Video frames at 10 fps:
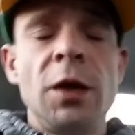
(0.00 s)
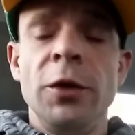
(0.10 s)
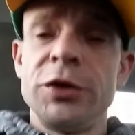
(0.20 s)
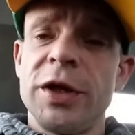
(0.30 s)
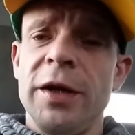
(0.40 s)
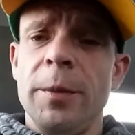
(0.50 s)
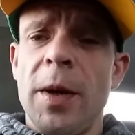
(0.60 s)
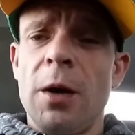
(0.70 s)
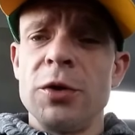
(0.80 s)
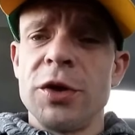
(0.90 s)
they're saying the
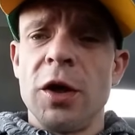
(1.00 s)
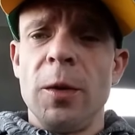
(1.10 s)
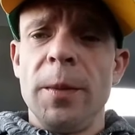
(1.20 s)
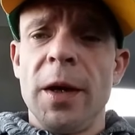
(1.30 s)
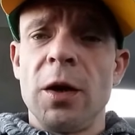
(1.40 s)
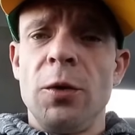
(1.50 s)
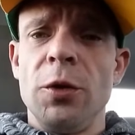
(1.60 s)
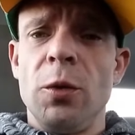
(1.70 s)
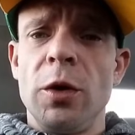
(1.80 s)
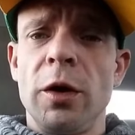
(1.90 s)
power is not going to be back
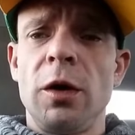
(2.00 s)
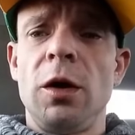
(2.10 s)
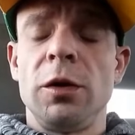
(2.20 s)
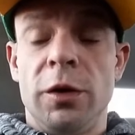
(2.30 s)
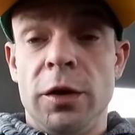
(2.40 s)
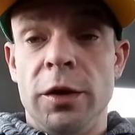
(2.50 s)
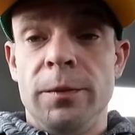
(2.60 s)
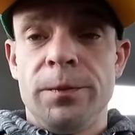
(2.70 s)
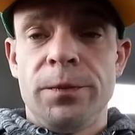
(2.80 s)
on to one o'clock today.